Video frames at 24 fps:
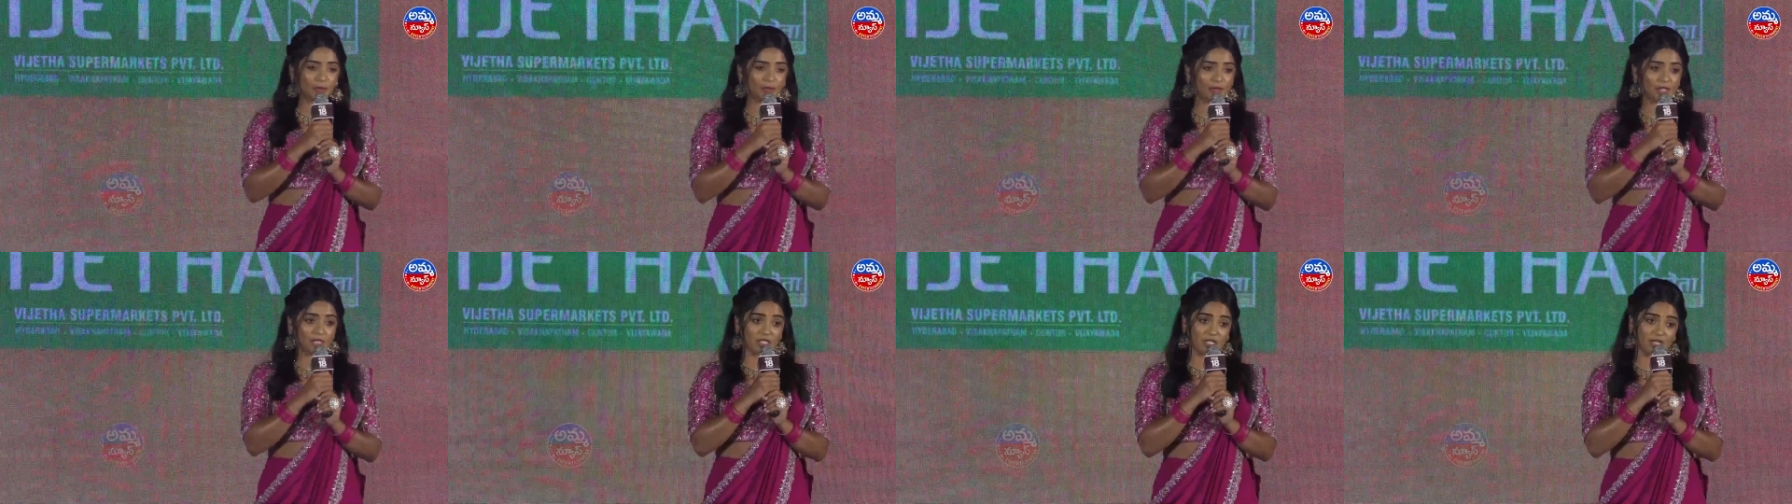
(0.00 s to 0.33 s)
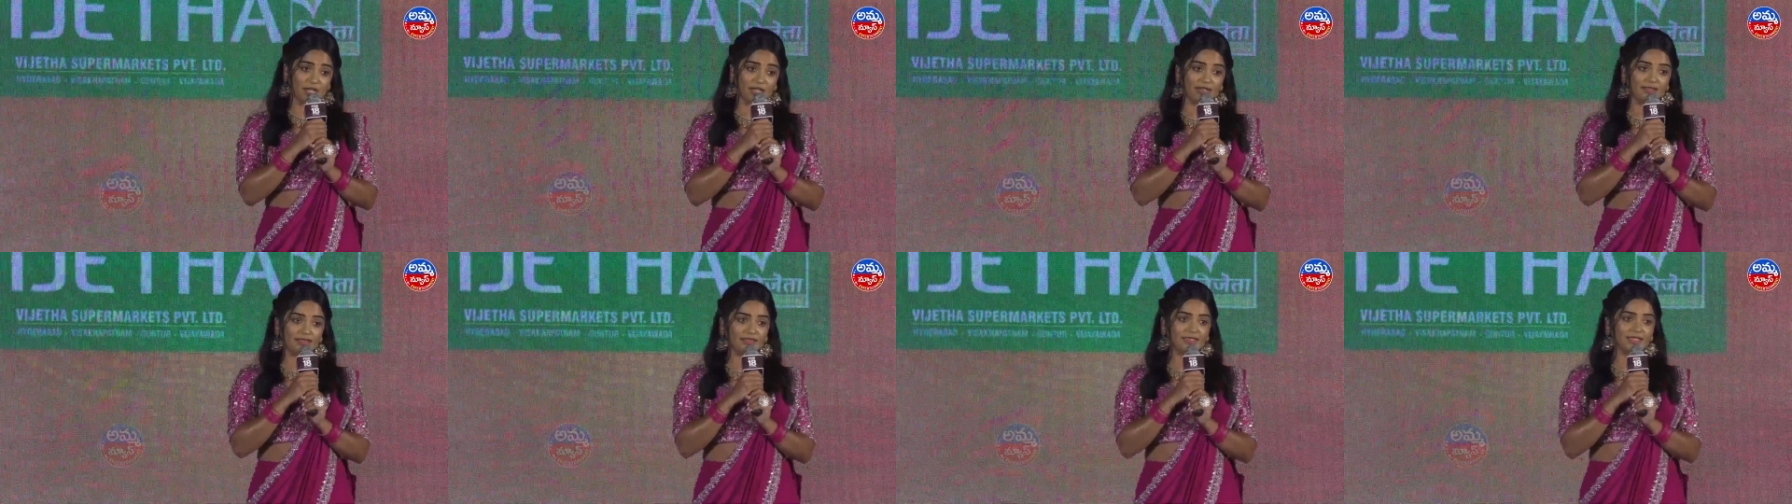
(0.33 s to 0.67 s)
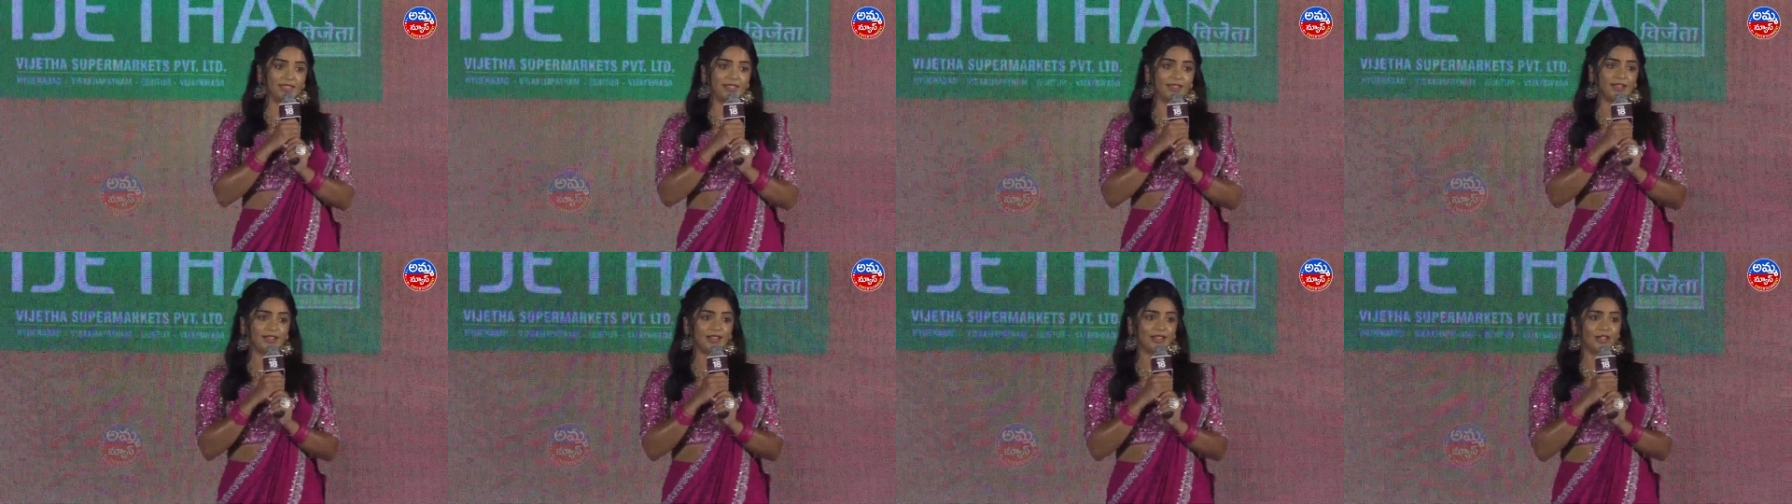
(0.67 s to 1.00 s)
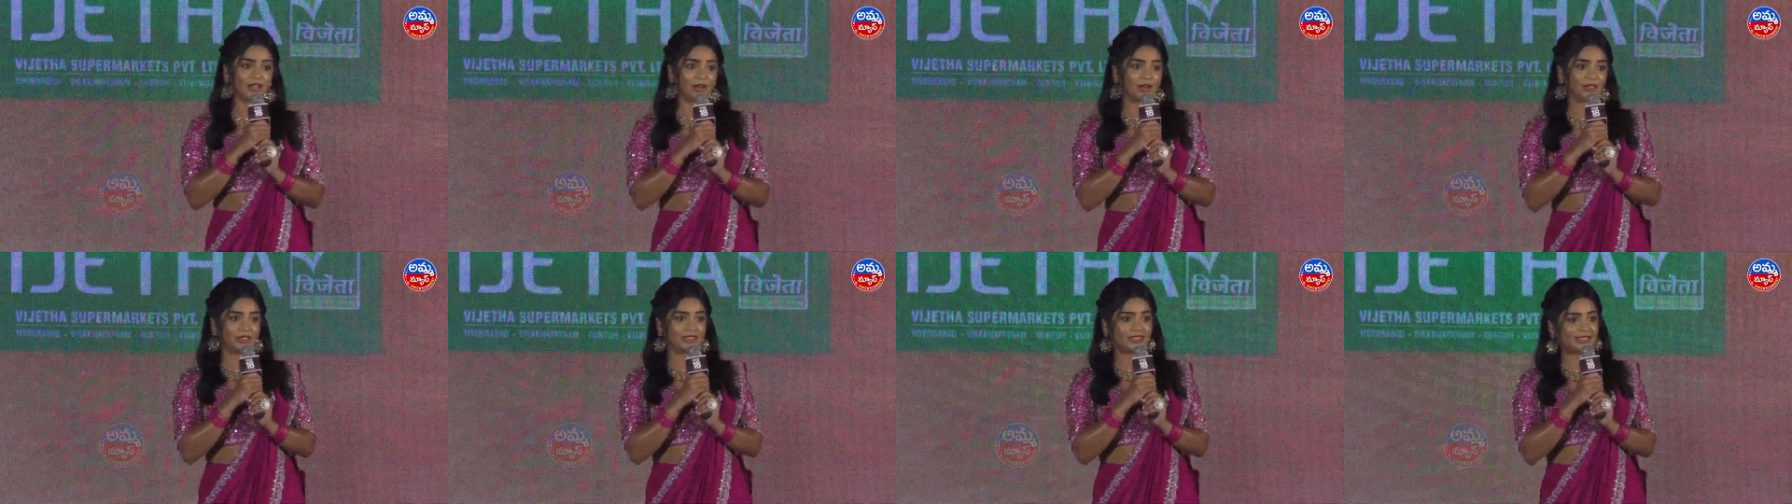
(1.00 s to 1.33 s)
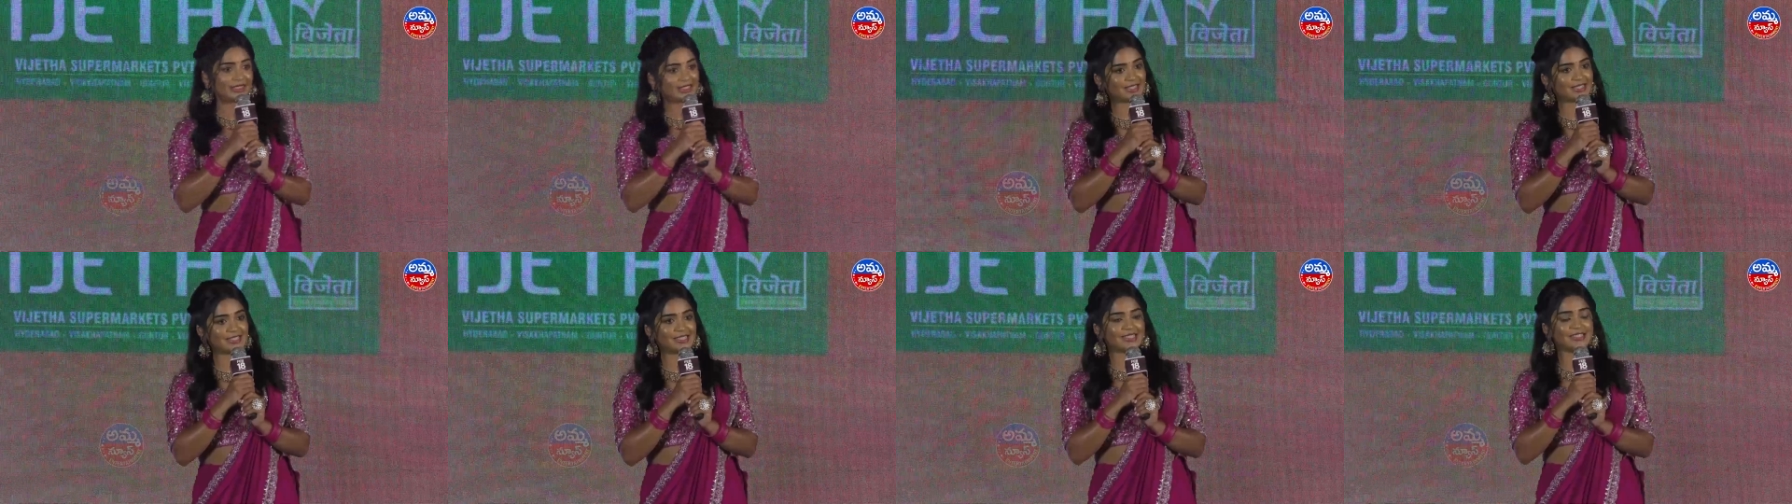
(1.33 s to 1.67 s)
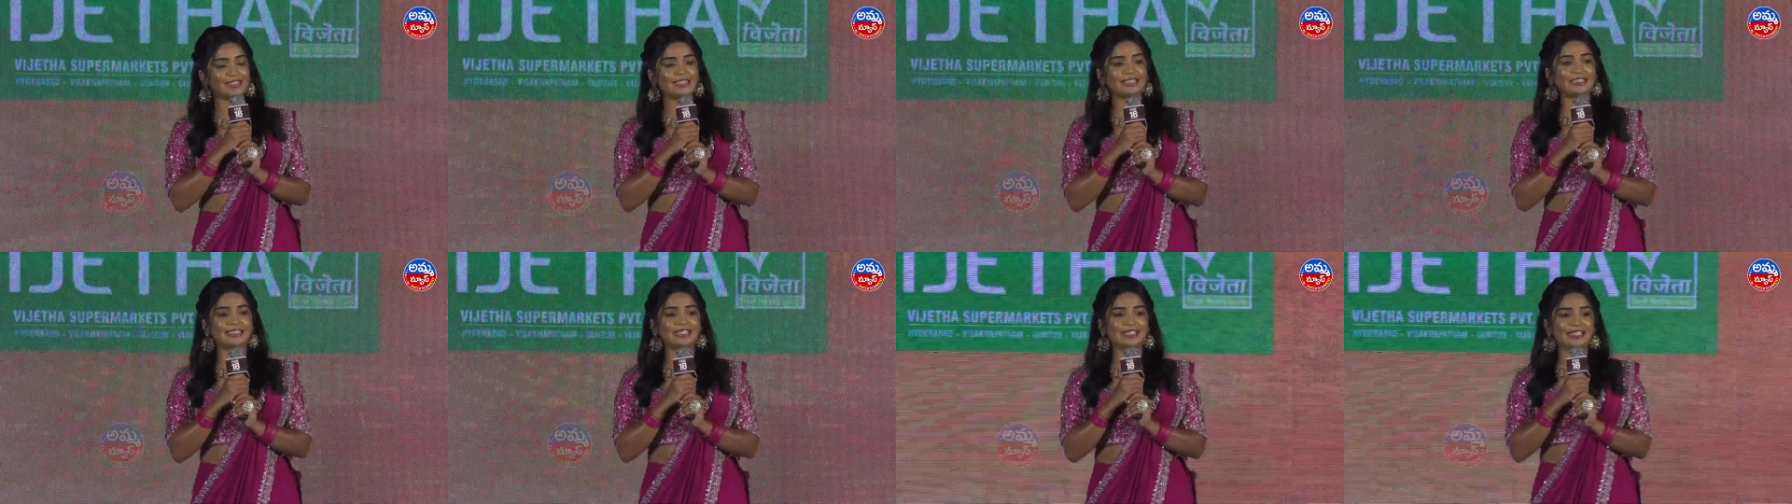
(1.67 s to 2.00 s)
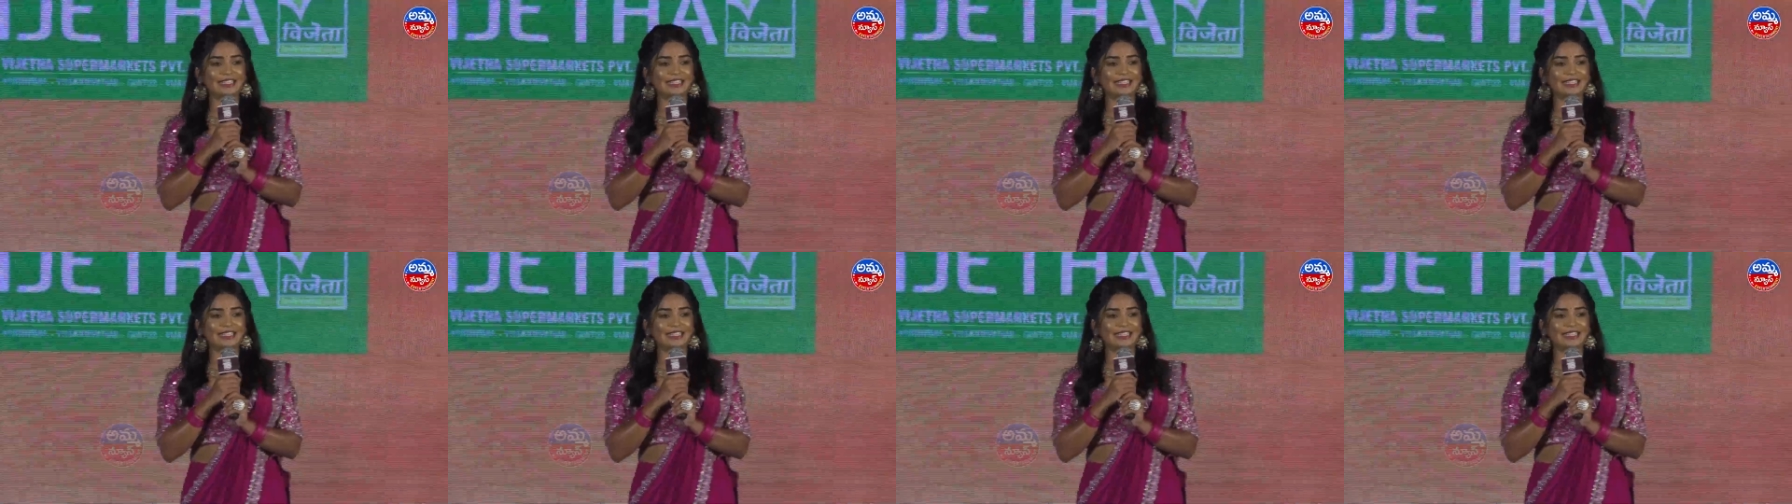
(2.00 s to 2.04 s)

Prashant. Uh, you're the reason